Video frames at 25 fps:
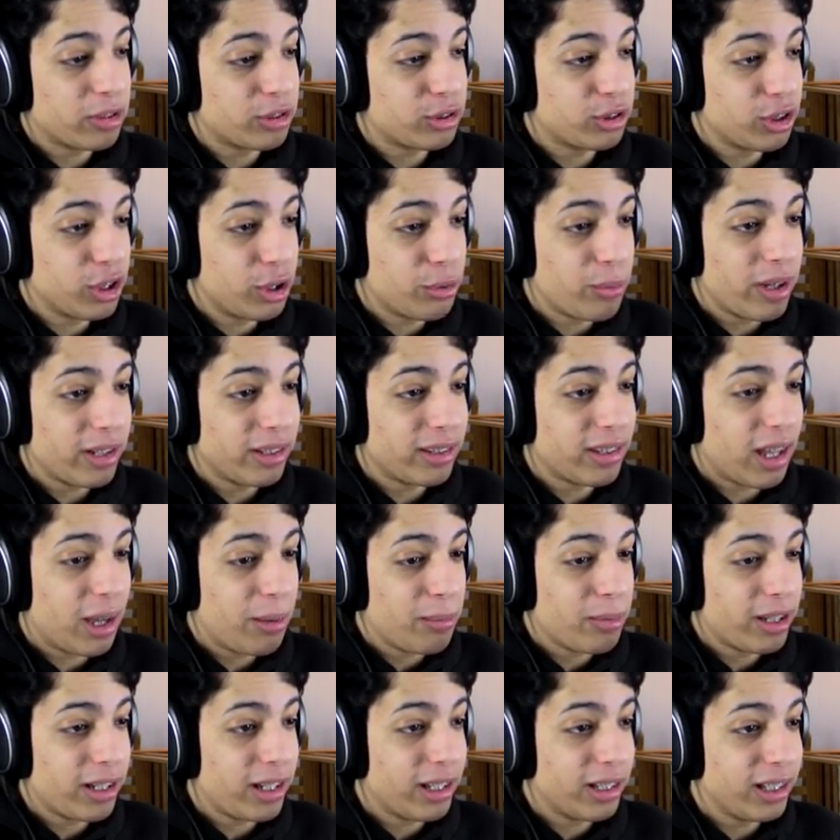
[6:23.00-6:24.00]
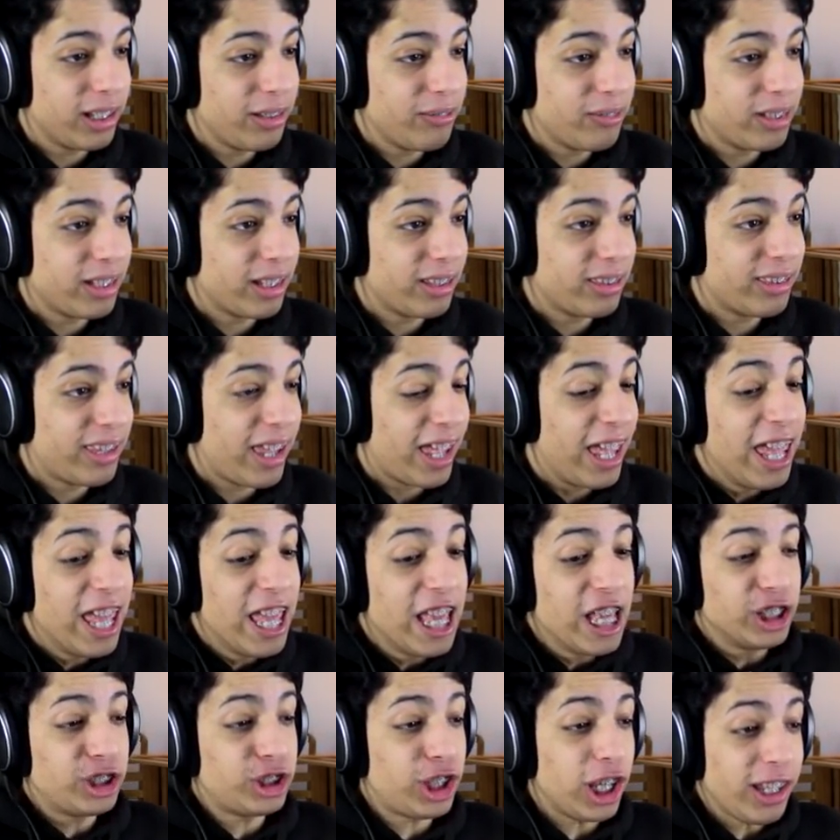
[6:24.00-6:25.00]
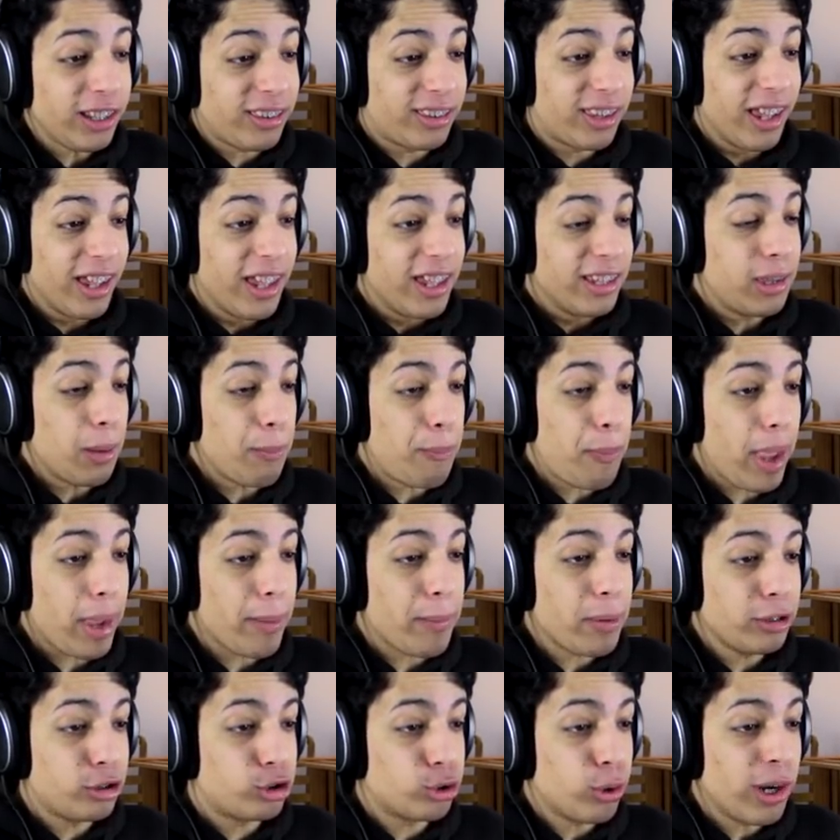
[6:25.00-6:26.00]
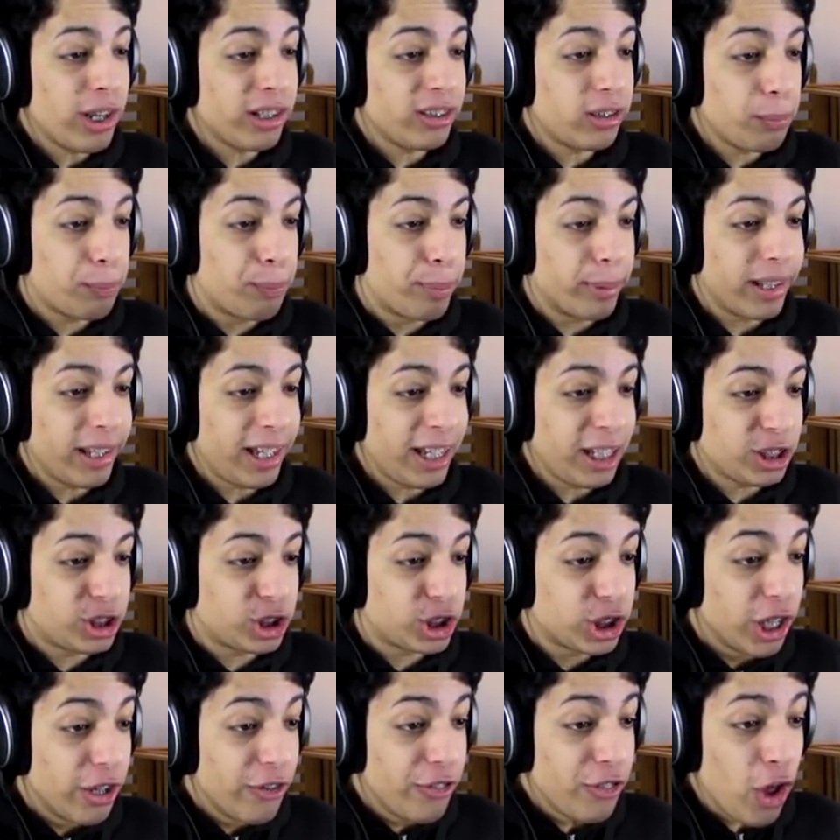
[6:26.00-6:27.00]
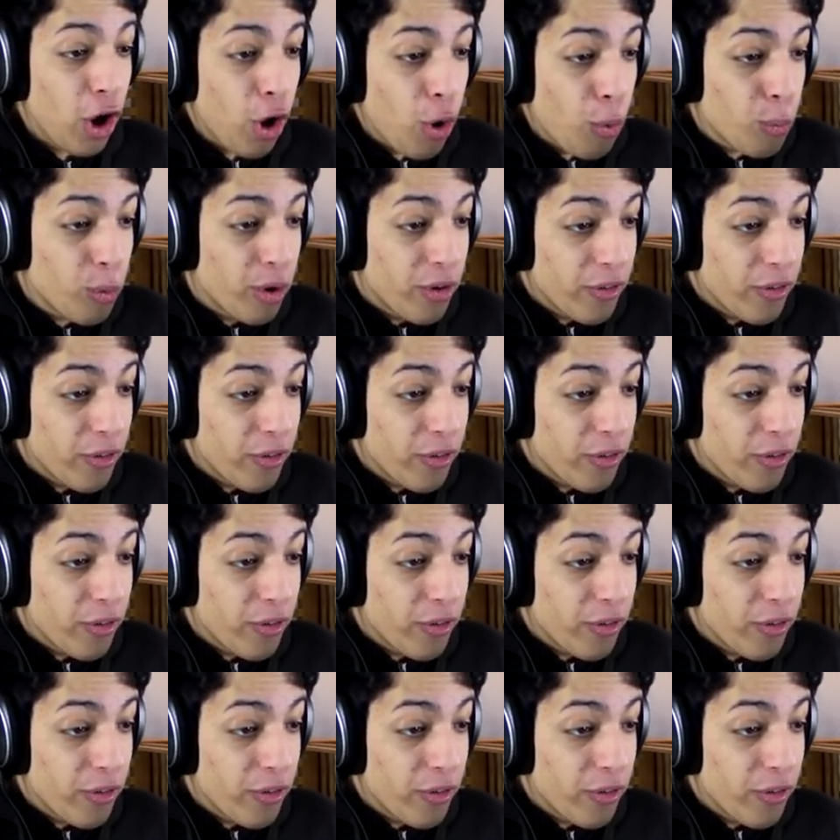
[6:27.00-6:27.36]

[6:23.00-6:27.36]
but you know what? I'm gonna leave it at the- SHIT! The baby drank the bleach! No!